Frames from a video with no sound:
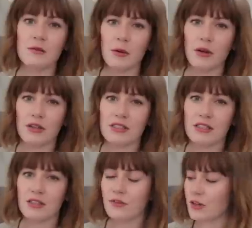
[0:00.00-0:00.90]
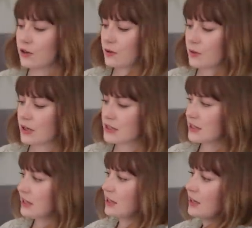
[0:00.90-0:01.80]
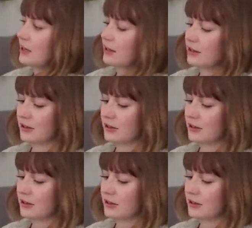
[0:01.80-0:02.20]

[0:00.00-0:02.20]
It's probably hard to see on the video, but it's like a,